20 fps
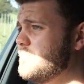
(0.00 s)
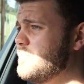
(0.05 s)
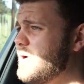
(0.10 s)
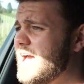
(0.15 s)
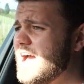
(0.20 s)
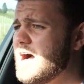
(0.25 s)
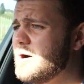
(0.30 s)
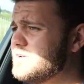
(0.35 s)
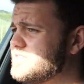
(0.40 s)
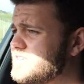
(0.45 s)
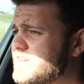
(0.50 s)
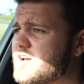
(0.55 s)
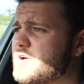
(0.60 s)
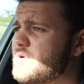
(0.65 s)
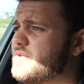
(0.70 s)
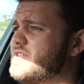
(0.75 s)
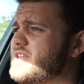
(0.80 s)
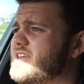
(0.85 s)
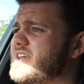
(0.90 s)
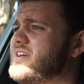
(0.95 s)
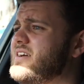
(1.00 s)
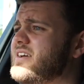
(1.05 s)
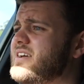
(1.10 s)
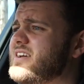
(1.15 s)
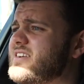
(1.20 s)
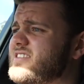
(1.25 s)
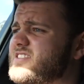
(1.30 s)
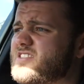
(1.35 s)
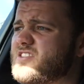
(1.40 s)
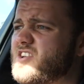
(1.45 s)
Power's healthy,
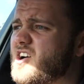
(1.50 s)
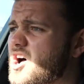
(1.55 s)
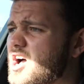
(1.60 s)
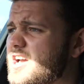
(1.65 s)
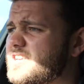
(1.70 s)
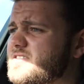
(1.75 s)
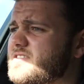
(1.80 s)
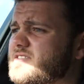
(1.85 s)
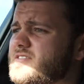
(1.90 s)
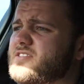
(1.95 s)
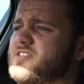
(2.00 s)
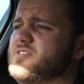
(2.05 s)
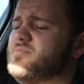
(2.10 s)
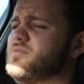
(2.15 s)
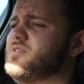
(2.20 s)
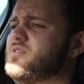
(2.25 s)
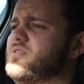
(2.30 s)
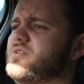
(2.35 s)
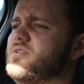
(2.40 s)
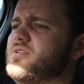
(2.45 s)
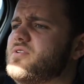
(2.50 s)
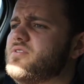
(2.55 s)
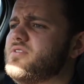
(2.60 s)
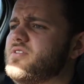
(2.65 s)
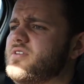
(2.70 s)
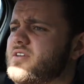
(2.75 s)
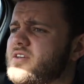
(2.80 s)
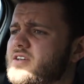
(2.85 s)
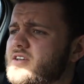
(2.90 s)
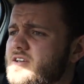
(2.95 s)
it's nice and smooth,
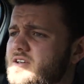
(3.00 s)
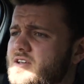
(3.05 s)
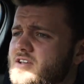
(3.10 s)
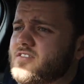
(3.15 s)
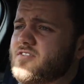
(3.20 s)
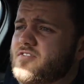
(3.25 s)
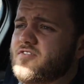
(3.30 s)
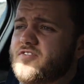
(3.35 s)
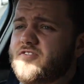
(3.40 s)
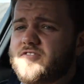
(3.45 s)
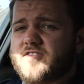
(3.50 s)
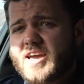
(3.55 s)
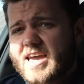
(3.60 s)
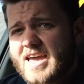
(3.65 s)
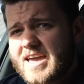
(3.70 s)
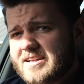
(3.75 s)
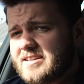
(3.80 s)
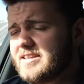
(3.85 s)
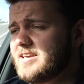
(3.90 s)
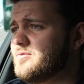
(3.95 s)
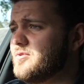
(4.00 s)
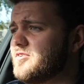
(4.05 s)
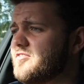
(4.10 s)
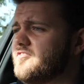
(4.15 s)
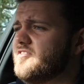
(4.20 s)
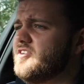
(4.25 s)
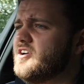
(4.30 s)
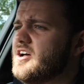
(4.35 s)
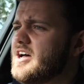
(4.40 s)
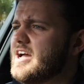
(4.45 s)
fairly
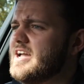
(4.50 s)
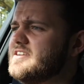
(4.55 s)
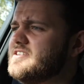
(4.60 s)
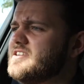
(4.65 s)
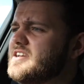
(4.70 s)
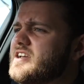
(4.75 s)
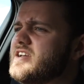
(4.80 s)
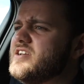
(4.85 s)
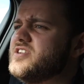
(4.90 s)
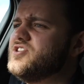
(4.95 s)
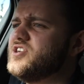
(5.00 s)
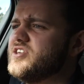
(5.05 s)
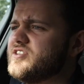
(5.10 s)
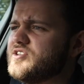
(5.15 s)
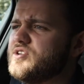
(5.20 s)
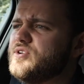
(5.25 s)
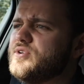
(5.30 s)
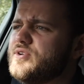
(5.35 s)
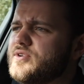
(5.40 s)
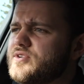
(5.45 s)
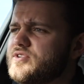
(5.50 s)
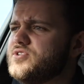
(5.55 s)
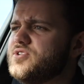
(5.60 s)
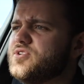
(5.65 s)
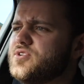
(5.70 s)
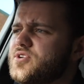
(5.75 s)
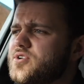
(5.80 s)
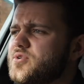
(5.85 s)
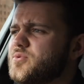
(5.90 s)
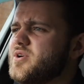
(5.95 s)
refined. Just could
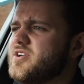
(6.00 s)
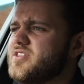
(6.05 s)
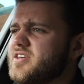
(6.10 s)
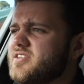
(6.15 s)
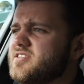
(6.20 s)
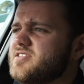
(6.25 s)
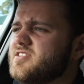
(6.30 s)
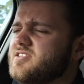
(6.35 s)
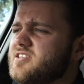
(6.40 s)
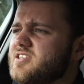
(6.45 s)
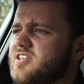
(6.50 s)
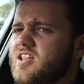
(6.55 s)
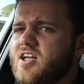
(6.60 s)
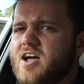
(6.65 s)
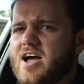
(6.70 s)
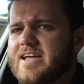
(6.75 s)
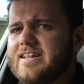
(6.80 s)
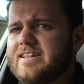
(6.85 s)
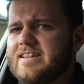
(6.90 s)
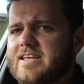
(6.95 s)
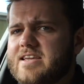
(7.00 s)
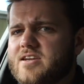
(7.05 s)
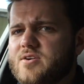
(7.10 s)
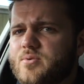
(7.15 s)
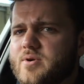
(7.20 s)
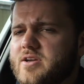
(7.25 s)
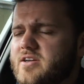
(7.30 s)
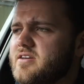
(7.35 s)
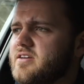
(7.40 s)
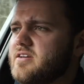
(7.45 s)
do with a slightly
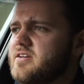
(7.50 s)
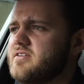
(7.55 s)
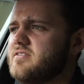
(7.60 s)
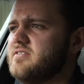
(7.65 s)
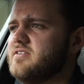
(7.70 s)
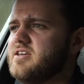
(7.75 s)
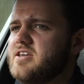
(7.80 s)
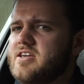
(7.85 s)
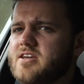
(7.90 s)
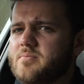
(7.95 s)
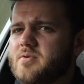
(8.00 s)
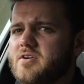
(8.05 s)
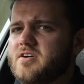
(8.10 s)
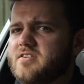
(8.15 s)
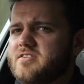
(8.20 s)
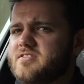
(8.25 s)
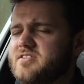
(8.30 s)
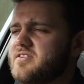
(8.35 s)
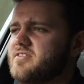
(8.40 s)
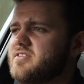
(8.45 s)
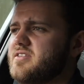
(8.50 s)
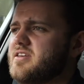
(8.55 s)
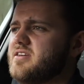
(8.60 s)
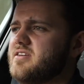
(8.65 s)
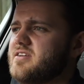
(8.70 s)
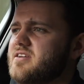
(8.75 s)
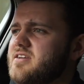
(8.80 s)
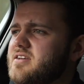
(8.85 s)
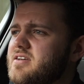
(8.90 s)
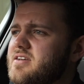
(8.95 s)
quicker gearbox, I think,